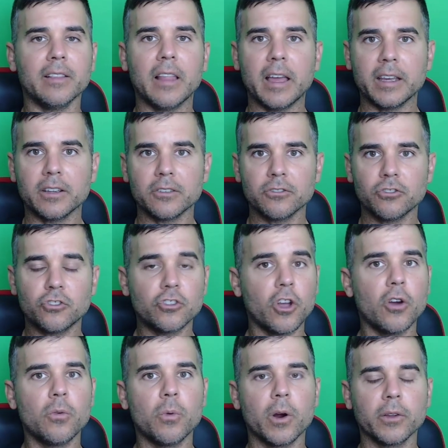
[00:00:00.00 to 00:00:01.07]
Like,
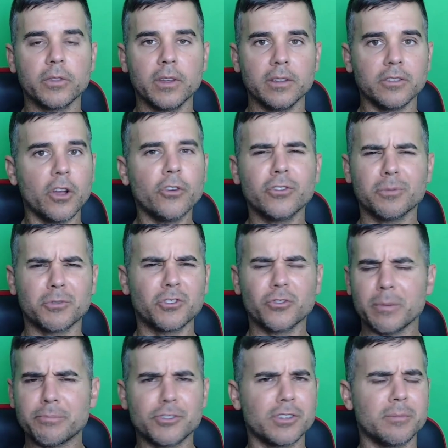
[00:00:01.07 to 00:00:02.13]
so worth it. No
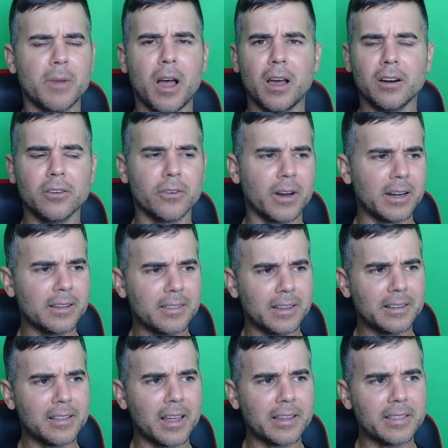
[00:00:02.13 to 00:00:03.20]
subscription model or
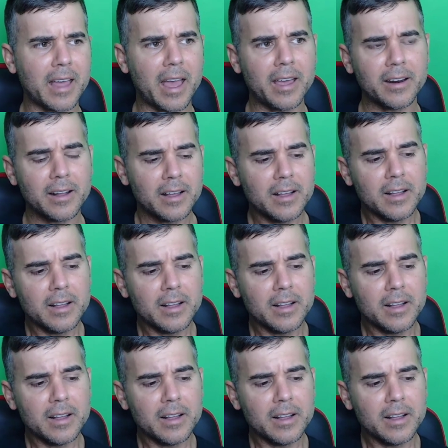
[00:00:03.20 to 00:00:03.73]
anything like that.